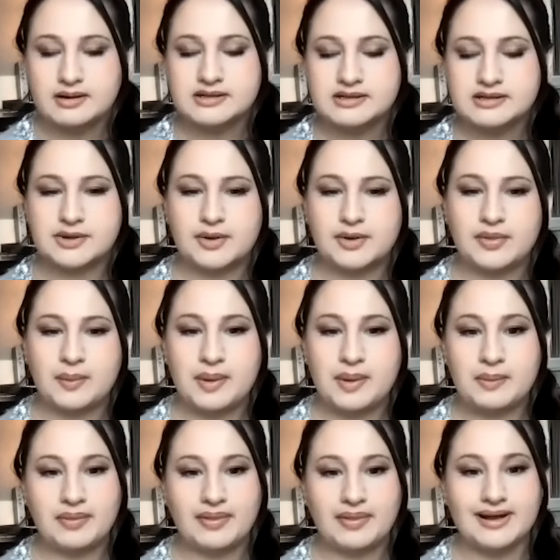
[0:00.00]
So the
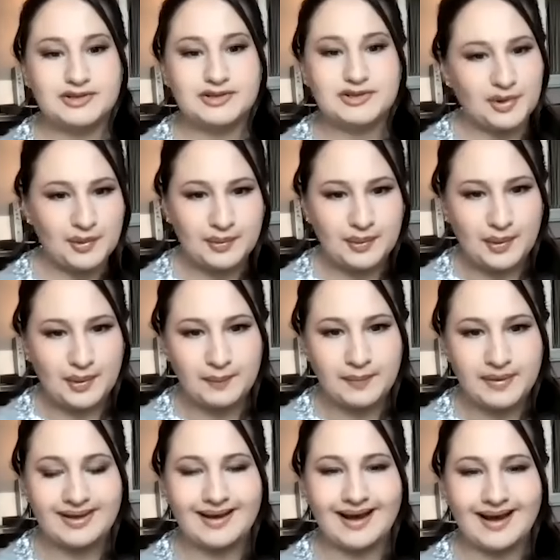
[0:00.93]
people that don't know
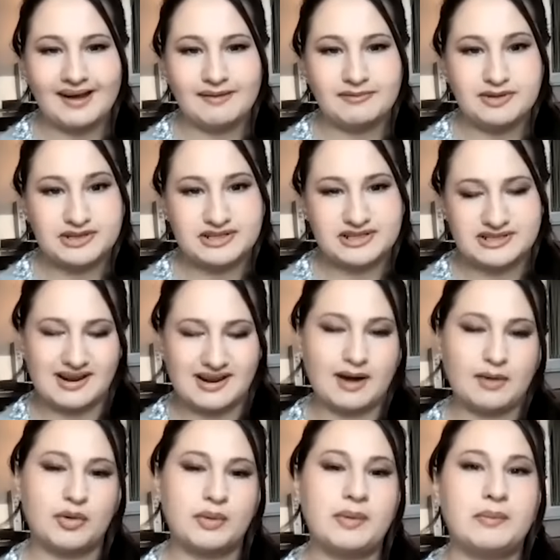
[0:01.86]
me, I have to just
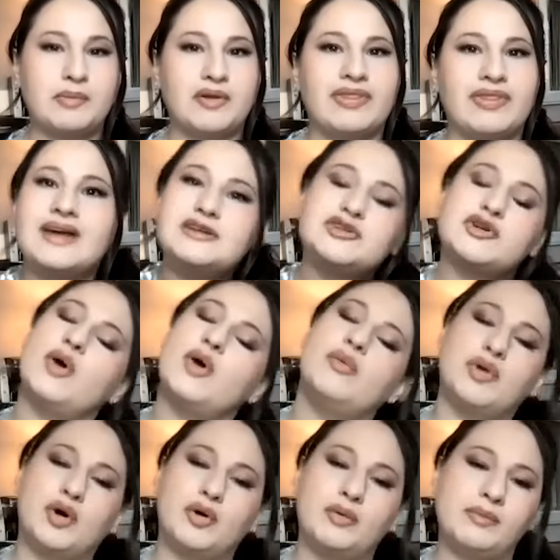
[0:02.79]
kind of remember they
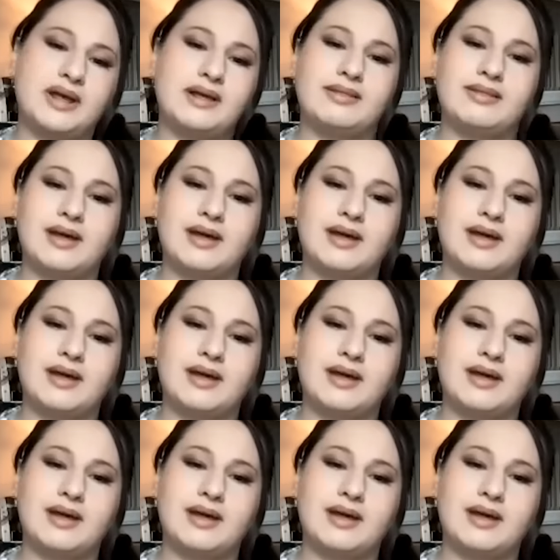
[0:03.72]
don't know me.